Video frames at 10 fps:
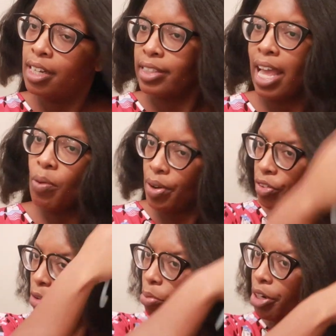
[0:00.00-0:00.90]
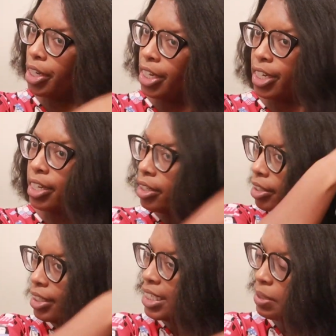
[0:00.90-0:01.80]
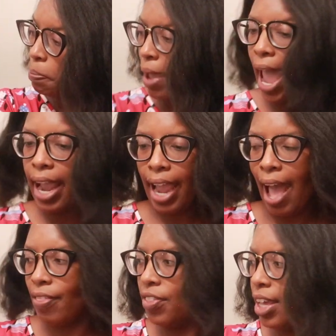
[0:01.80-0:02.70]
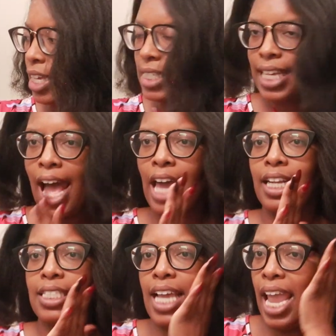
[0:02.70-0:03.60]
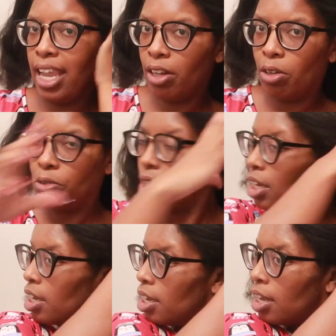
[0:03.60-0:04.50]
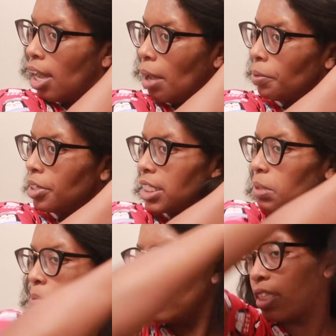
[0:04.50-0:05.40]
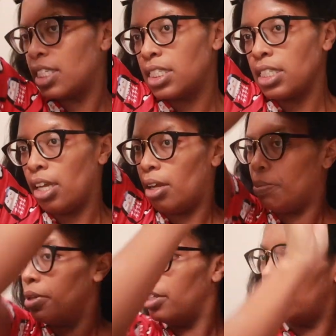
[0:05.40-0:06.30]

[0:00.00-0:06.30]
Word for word: That went through pretty good. This back, I think, is kind of tangled. I'm gonna split this up.